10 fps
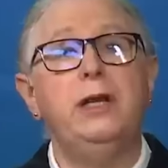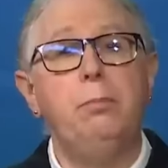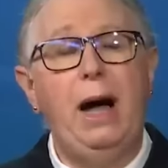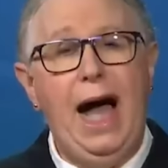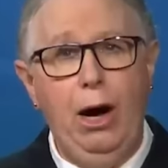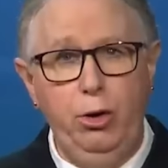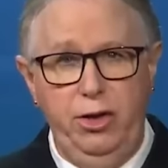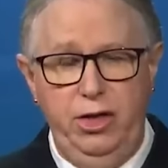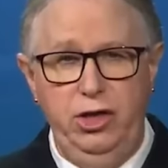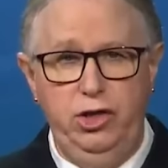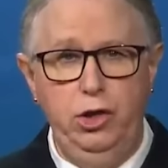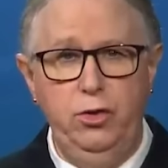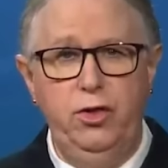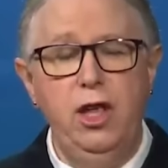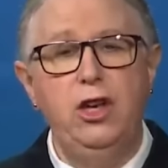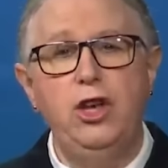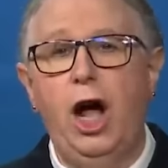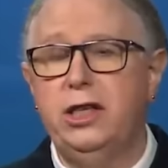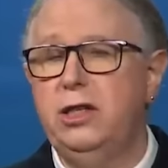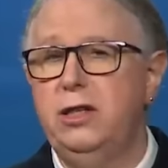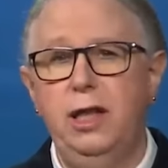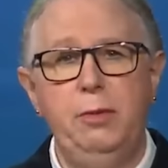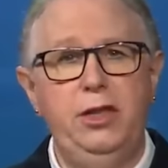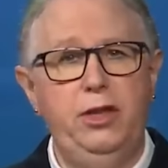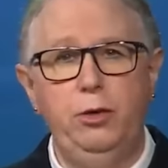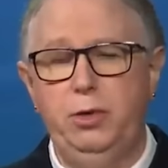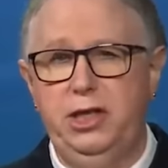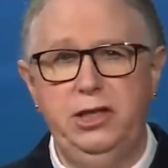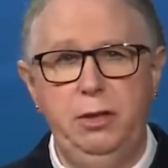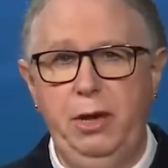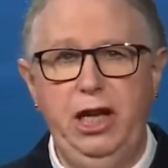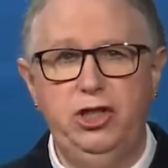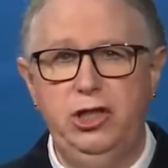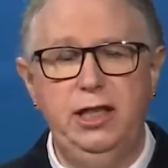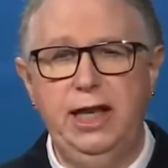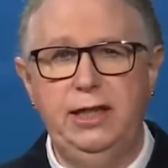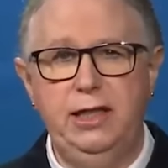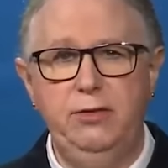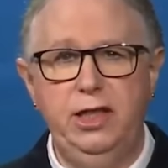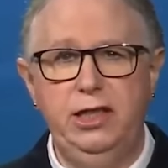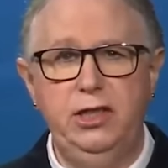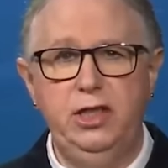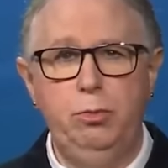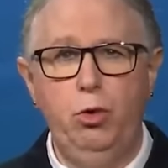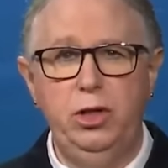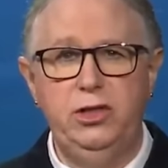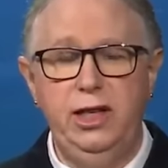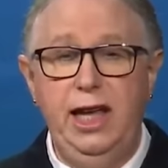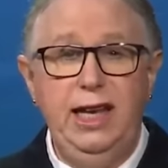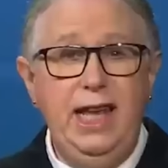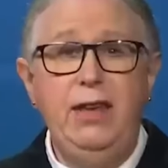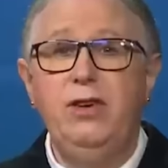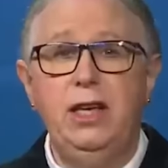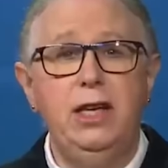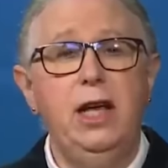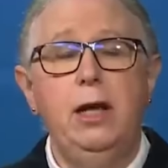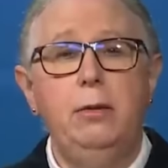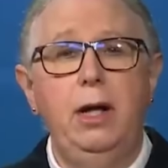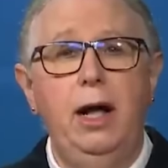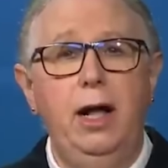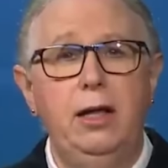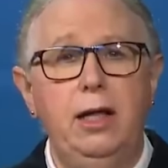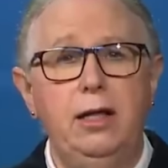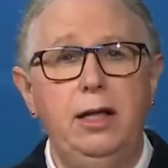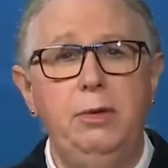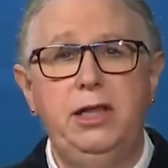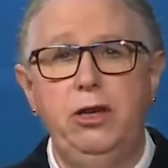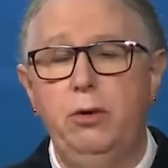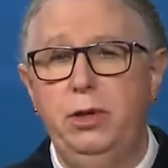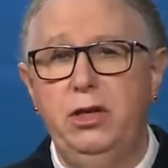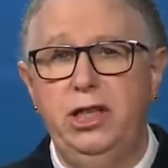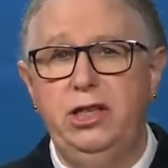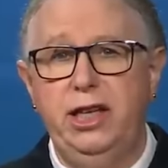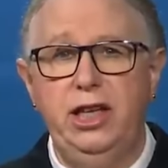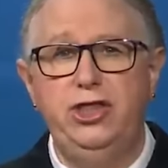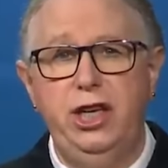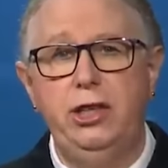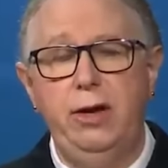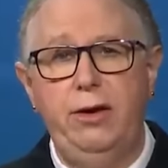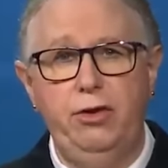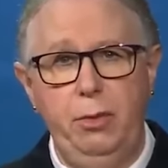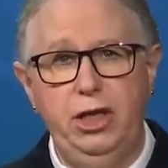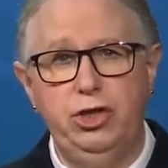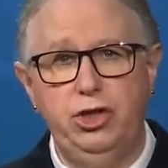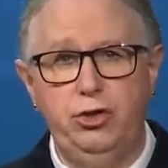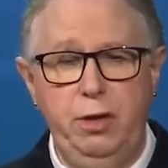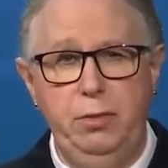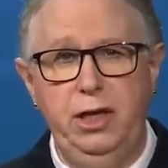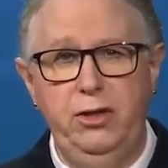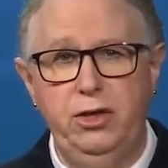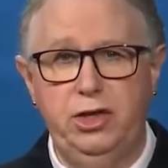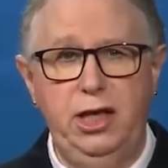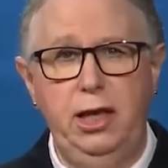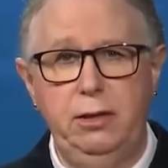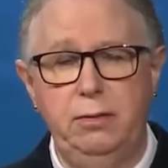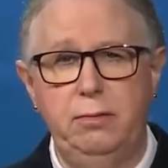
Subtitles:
and empower these youth, not to limit their participation in activities and sports, and even limit their ability to get gender affirmation treatment in their state.